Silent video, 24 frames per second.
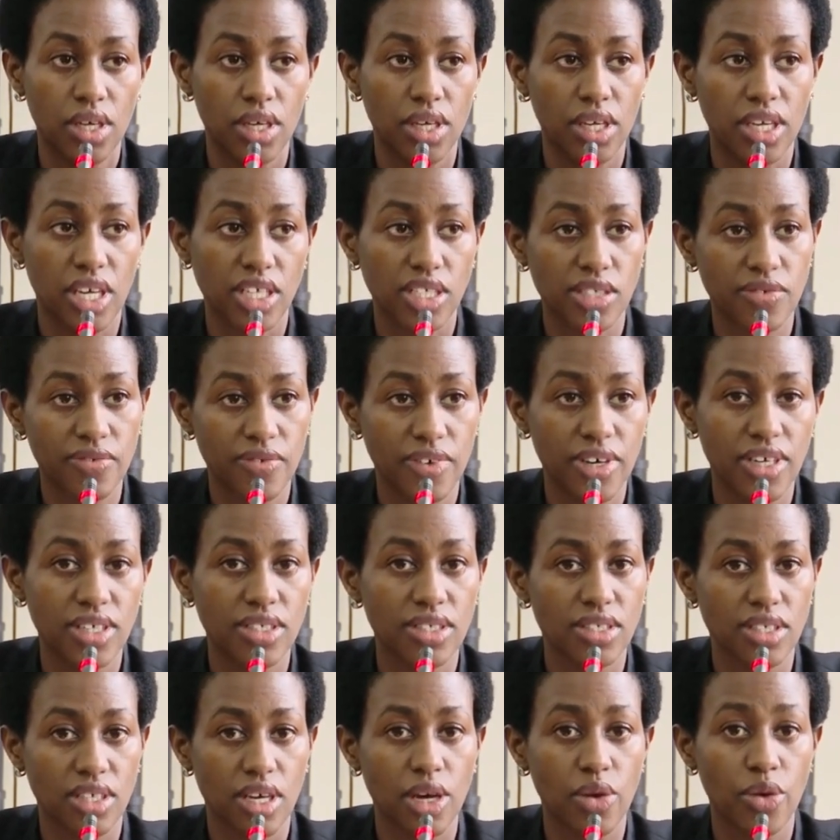in as far
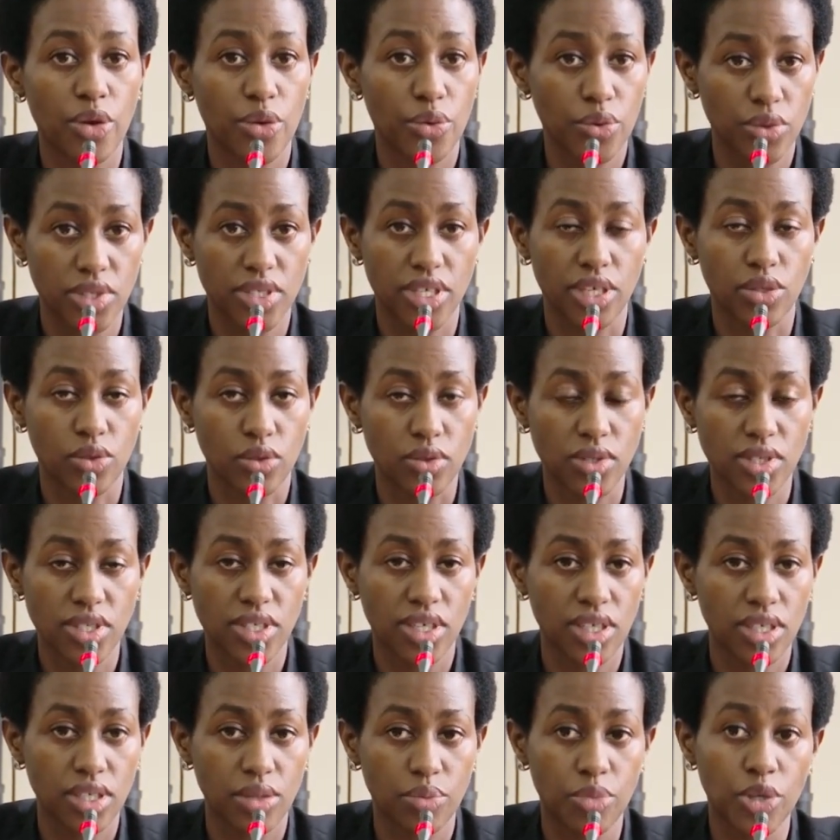as our rules are
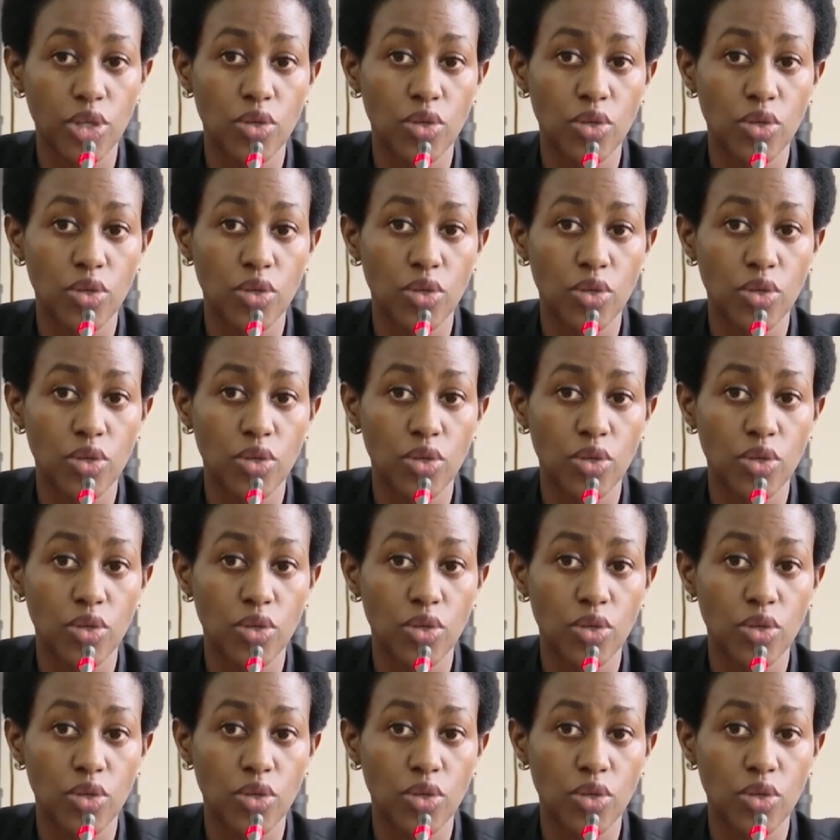concerned,